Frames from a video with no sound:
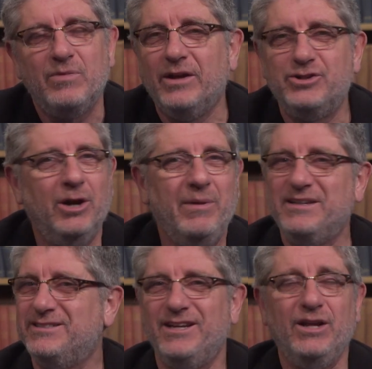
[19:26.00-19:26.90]
And
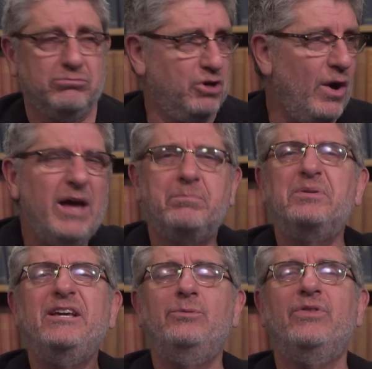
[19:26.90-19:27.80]
Jeremiah said, go ahead,
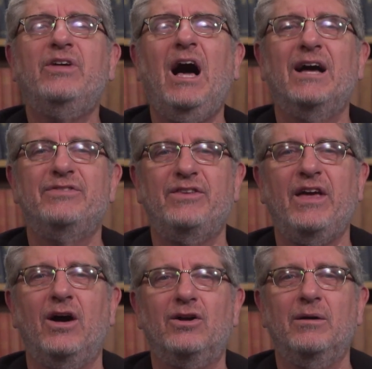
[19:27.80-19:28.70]
plead with God that
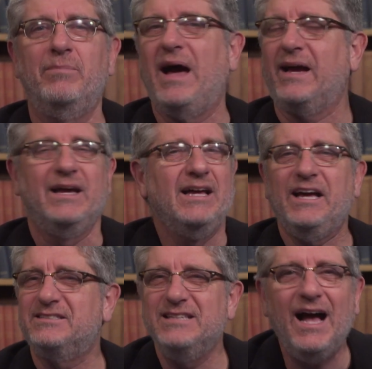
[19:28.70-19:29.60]
they all come back.
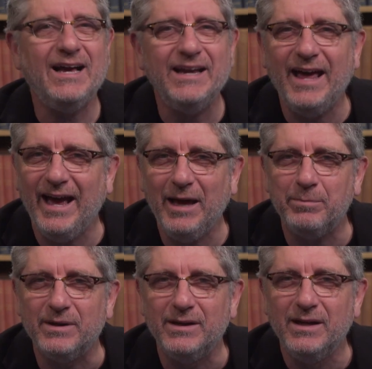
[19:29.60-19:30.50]
It's not going to
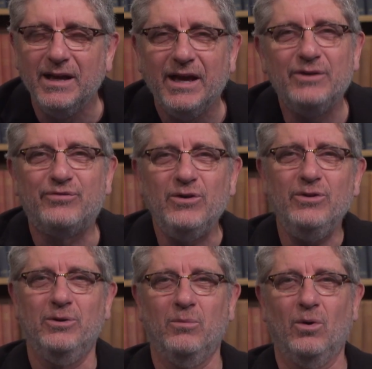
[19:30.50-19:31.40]
happen. And
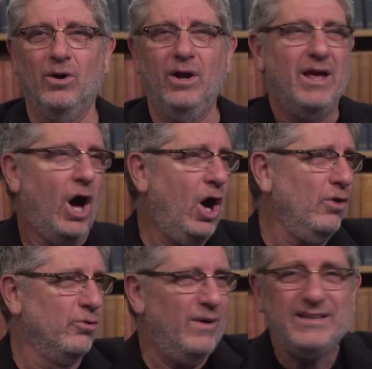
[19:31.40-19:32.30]
furthermore,
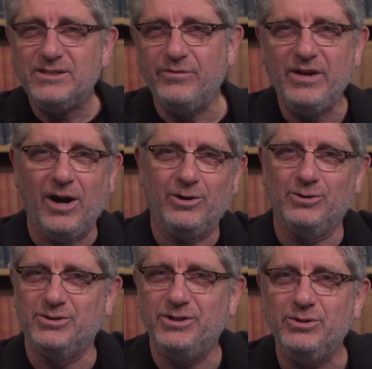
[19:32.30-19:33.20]
all the rest of the
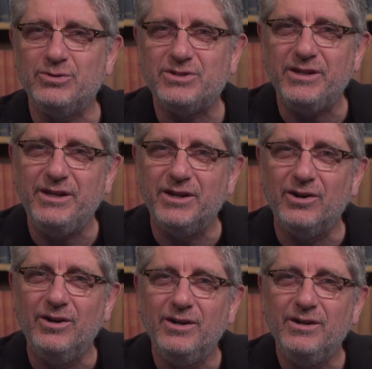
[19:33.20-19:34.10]
articles that you see
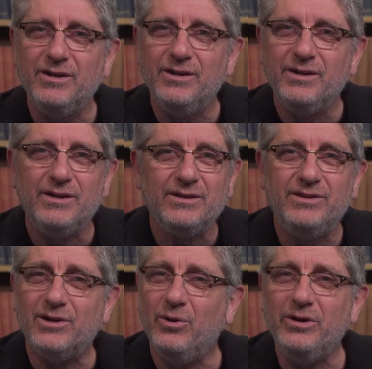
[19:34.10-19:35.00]
here,
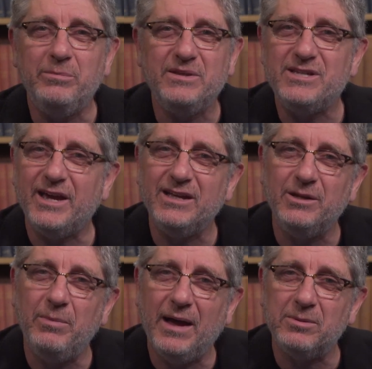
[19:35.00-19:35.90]
they're going to be taken
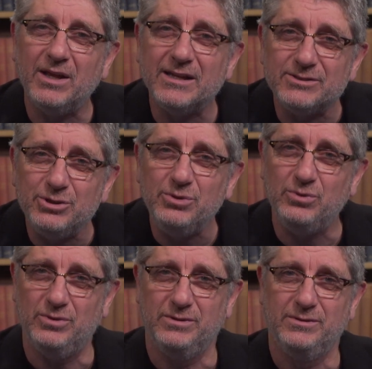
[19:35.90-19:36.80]
to Babylon too.